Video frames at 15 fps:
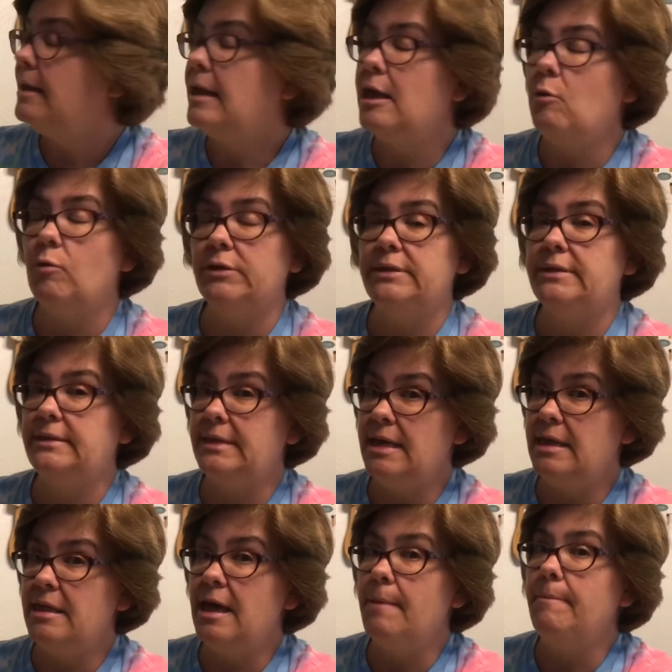he would see
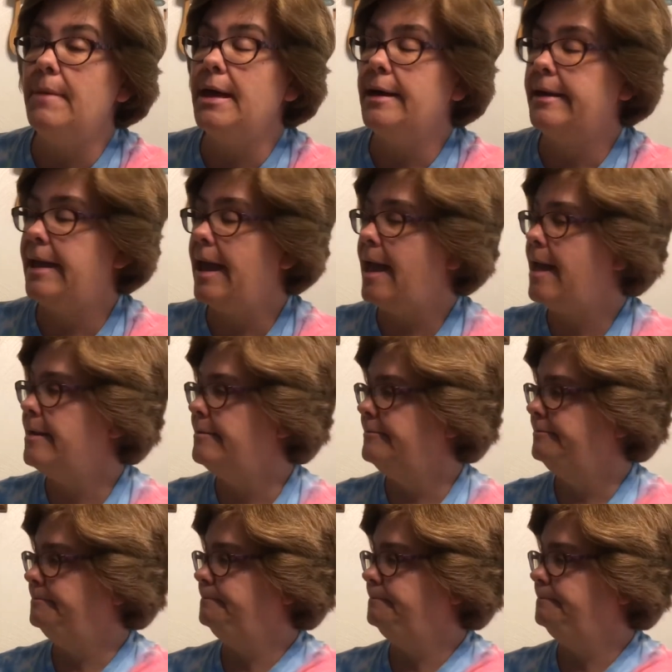them again.